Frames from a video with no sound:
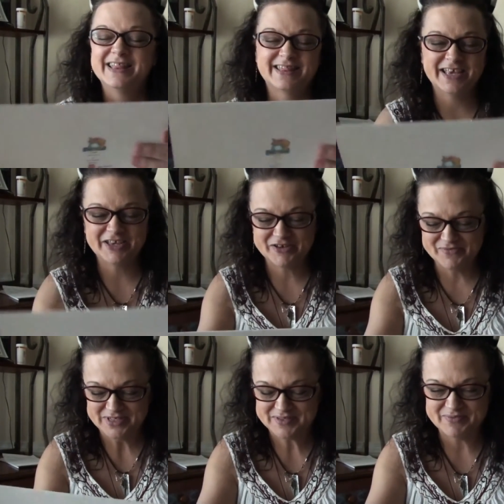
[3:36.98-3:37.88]
Thank you,
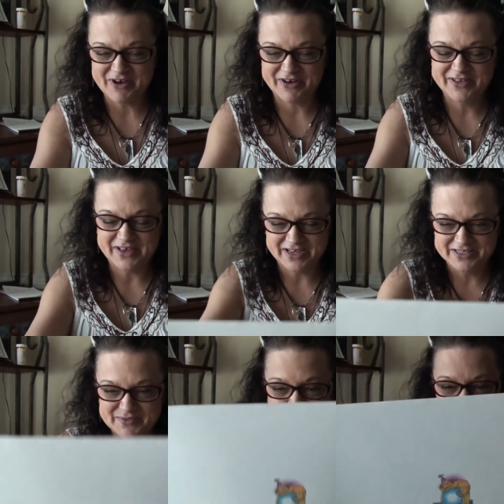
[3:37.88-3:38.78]
Miss Mary. That
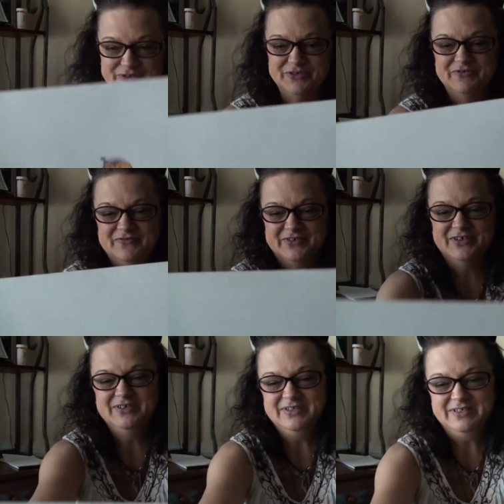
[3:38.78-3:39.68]
is
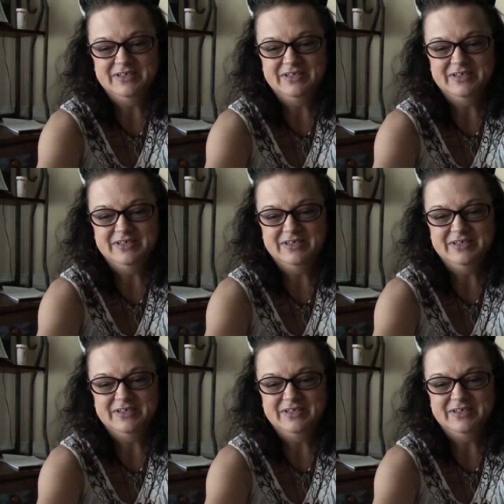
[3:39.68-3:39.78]
beautiful.